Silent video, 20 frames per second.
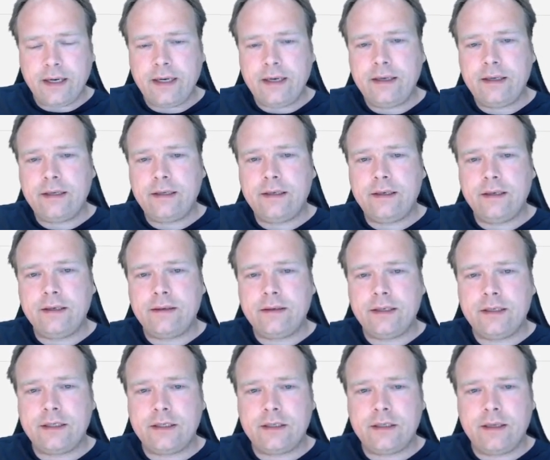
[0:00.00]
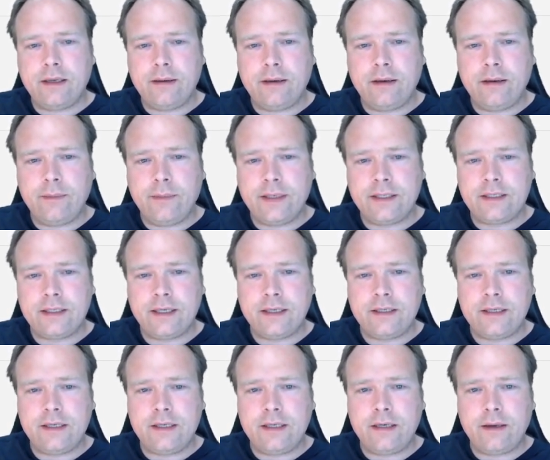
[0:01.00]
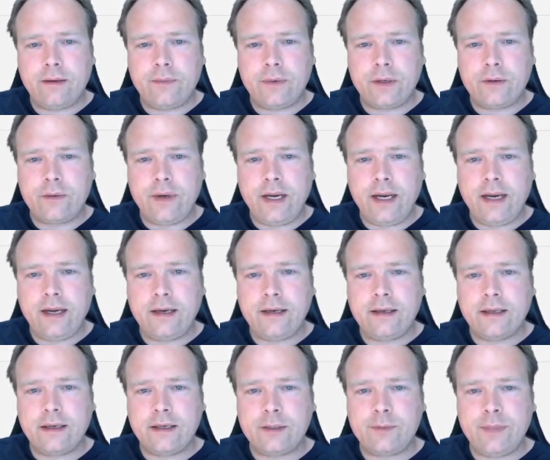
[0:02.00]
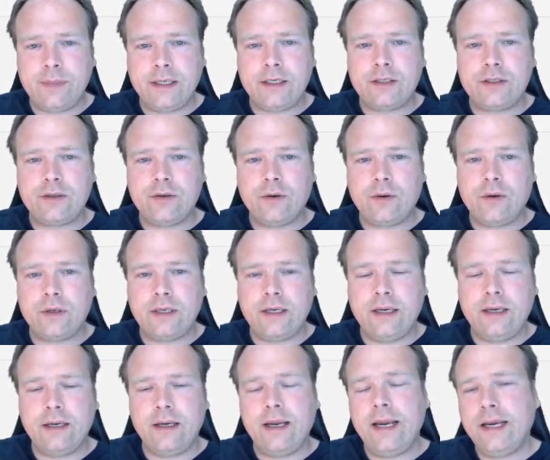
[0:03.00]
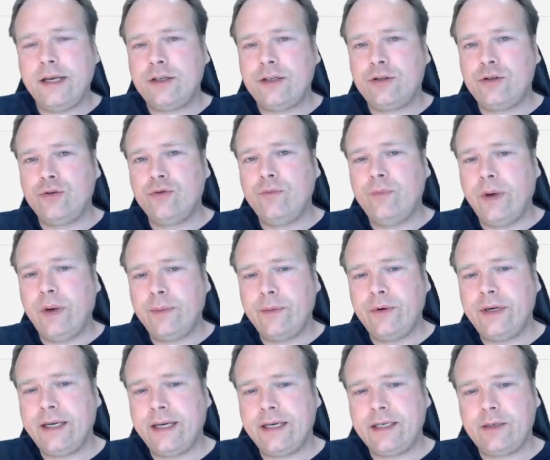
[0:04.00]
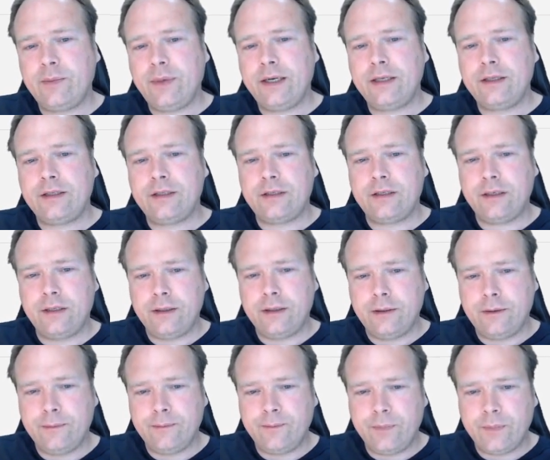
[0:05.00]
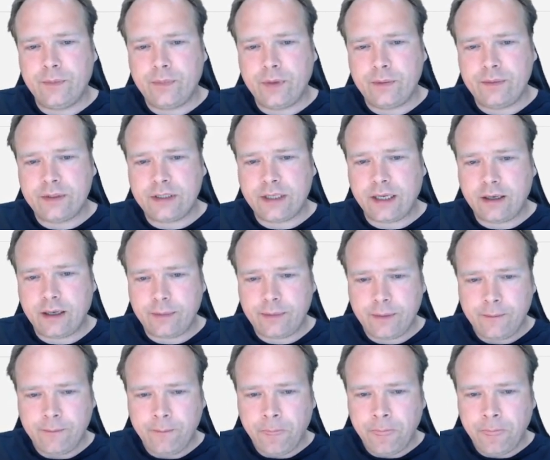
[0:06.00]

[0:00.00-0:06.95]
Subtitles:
and this is the message entity that we created that is being stored in a H2 memory database when we start up.